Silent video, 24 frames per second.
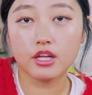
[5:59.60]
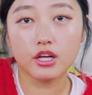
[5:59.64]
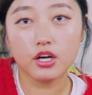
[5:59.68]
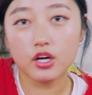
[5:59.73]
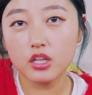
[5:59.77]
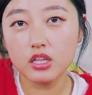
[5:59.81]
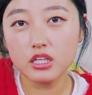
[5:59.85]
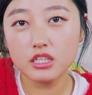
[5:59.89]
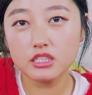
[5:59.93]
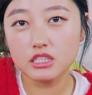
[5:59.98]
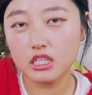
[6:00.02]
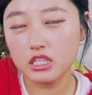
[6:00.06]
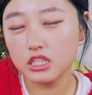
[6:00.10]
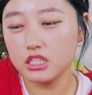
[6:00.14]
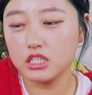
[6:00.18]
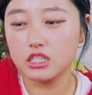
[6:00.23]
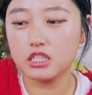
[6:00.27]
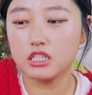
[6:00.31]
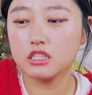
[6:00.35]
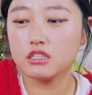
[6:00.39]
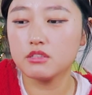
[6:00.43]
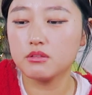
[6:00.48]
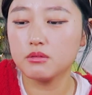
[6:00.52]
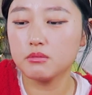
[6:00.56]
Unless I
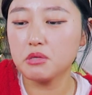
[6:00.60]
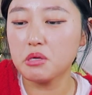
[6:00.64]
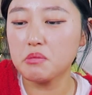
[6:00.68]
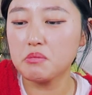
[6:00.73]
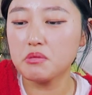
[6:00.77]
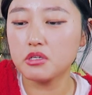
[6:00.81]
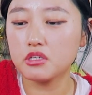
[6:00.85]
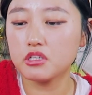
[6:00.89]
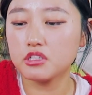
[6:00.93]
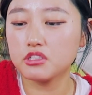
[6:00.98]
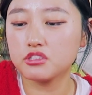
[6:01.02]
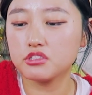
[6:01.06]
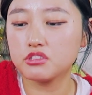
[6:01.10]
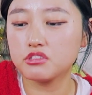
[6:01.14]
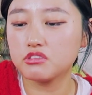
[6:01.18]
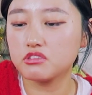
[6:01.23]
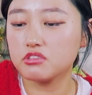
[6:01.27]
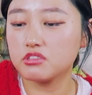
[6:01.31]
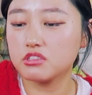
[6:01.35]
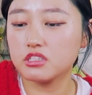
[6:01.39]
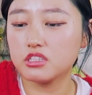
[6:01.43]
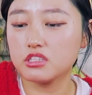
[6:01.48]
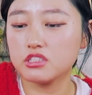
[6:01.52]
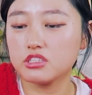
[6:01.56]
could, maybe could
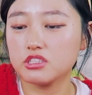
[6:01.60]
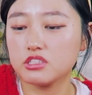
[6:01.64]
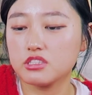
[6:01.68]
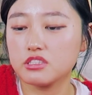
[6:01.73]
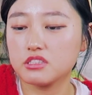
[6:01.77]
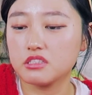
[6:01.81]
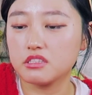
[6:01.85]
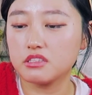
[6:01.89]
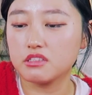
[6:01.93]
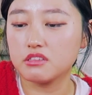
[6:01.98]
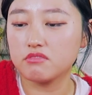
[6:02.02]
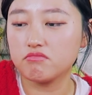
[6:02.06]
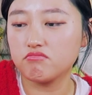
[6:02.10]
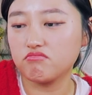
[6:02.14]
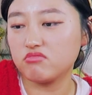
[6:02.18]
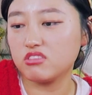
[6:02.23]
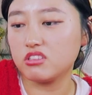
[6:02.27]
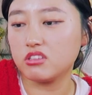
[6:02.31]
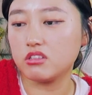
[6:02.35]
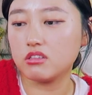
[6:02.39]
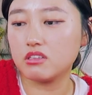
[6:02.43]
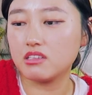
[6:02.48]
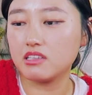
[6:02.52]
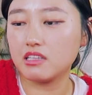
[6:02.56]
just,
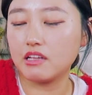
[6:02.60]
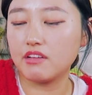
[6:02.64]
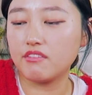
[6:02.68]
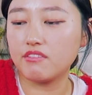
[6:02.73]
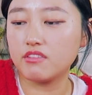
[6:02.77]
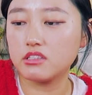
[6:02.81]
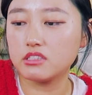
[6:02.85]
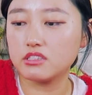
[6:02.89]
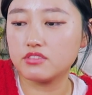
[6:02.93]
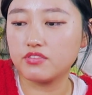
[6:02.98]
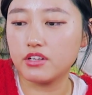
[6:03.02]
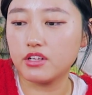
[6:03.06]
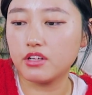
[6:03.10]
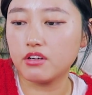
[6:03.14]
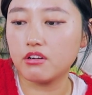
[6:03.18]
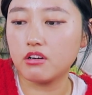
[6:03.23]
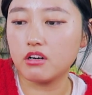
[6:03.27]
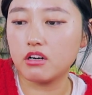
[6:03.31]
you know, leave this video